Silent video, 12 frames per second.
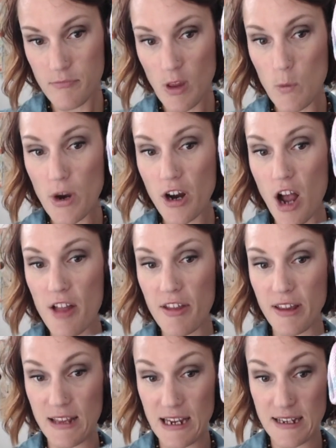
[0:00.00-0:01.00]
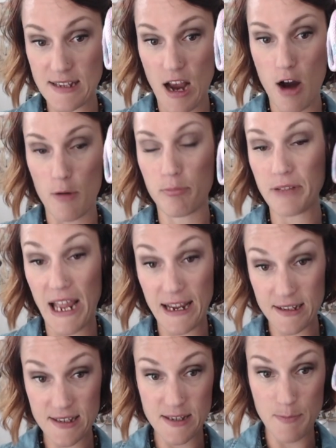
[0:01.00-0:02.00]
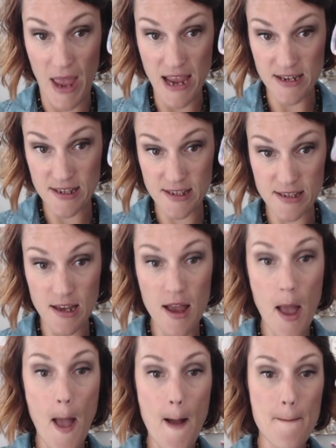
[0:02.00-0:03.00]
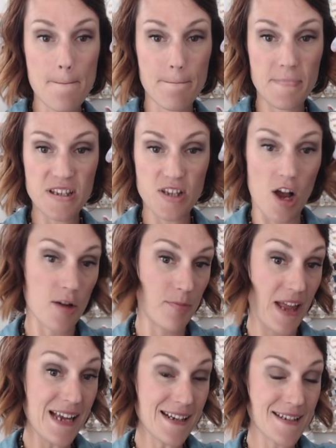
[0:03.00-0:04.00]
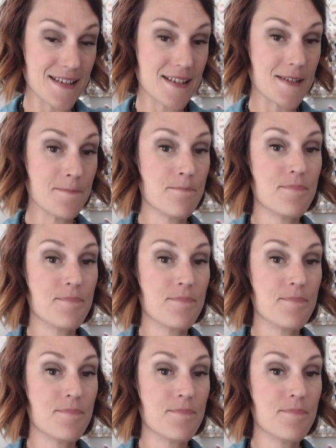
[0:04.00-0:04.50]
we are calling these our blank space sock blanks.